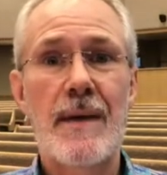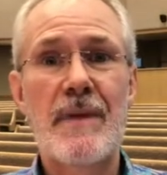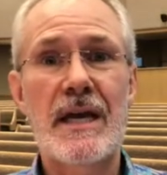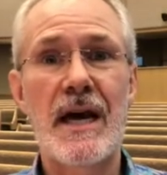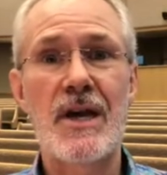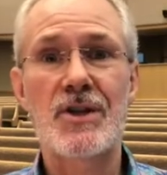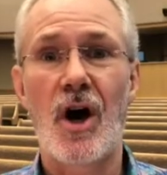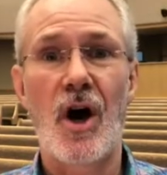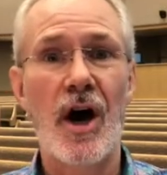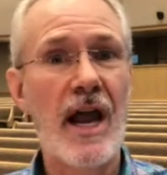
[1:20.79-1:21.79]
because
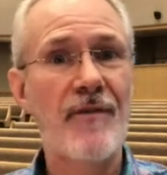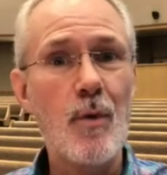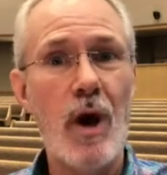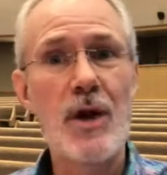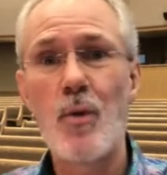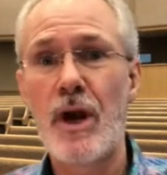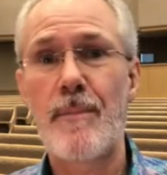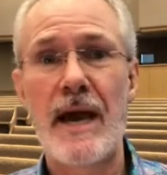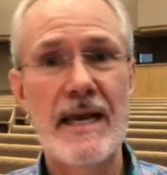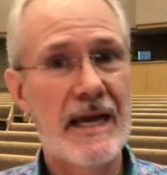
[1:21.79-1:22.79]
everyone who would
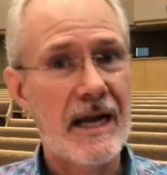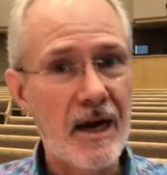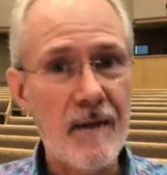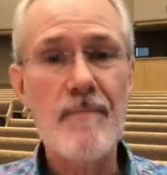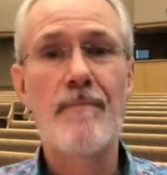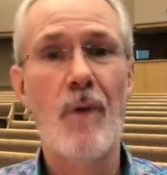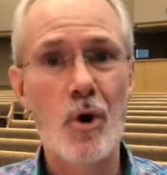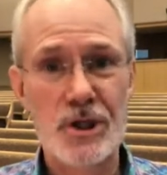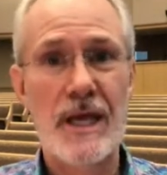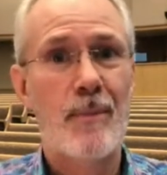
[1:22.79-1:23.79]
have been here,
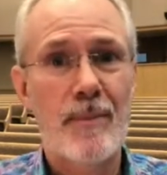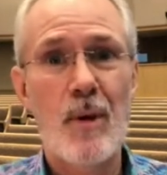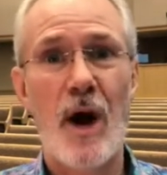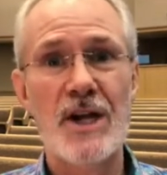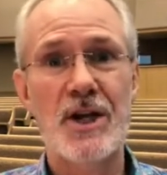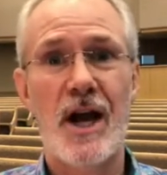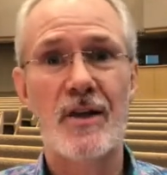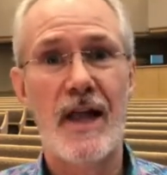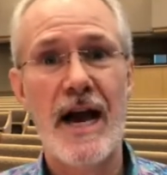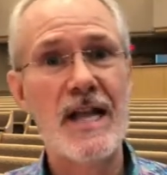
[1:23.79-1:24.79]
most of them will be watching
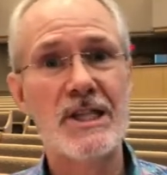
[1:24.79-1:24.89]
online.